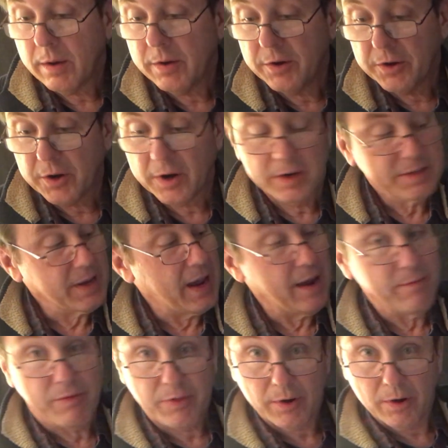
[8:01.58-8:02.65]
You notice I
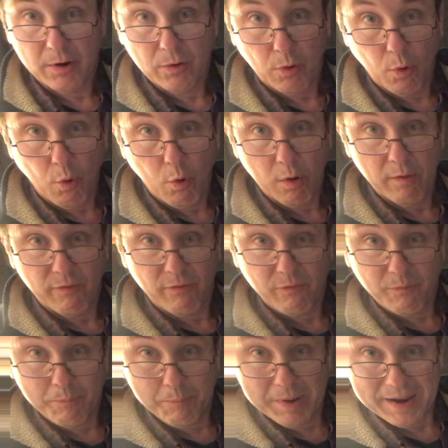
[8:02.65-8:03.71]
have 3rd or
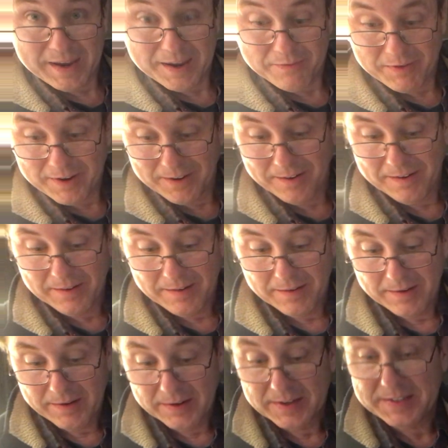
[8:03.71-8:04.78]
pinky finger,
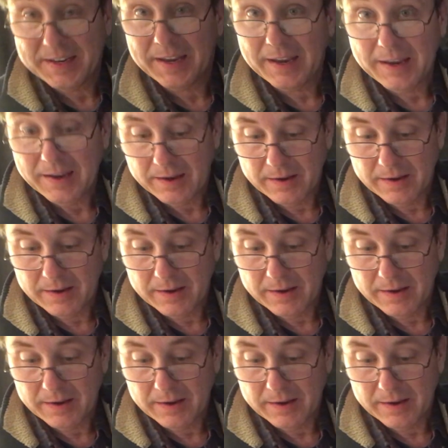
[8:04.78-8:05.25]
D,